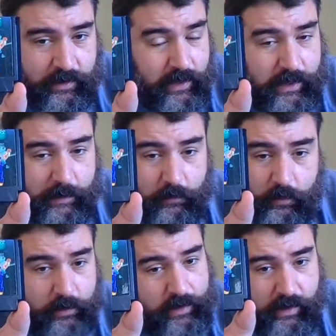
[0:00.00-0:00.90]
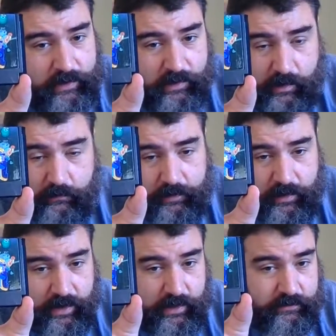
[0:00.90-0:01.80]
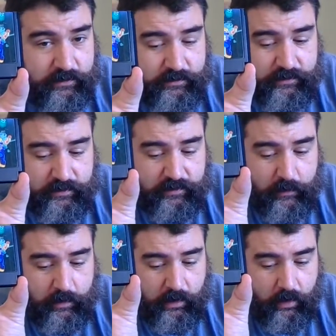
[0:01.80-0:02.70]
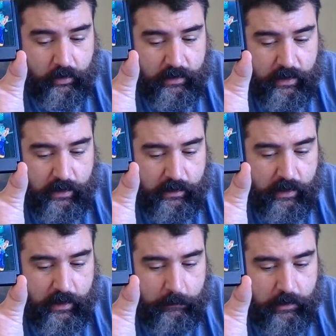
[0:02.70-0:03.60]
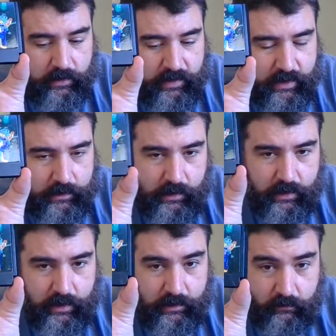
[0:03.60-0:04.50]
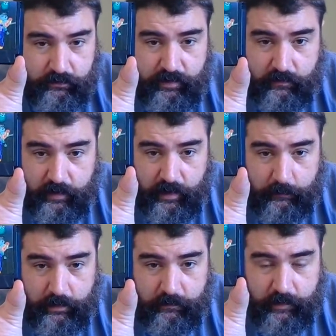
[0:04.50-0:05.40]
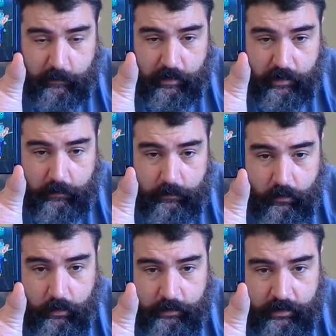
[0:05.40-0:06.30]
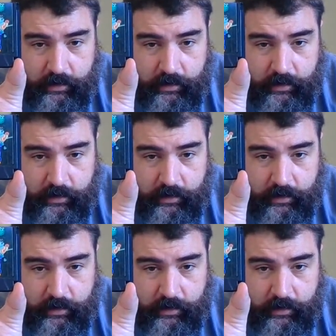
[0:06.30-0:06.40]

I love, again, it's a 16-bit arcade game that received an 8-bit Famicom port,